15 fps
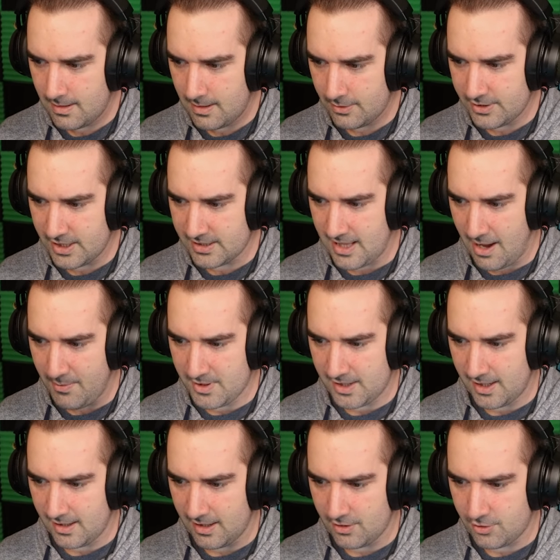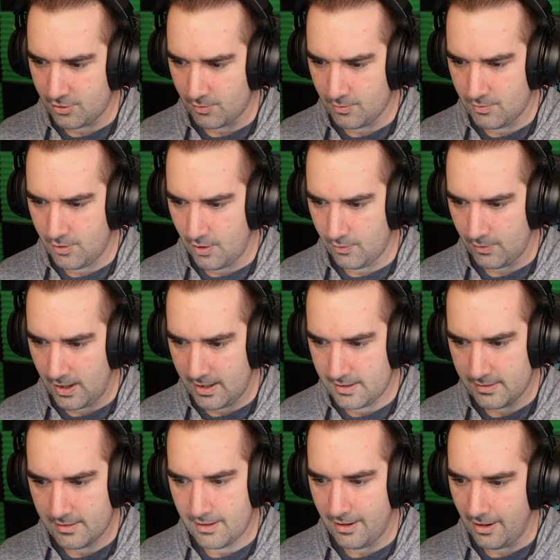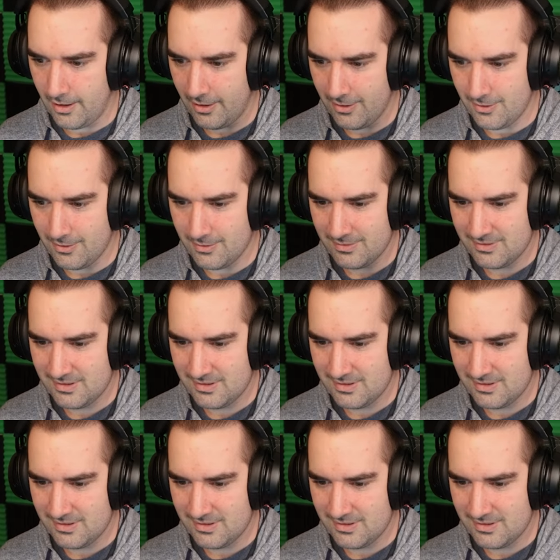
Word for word: I don't think that one can get through, though, right? Oh.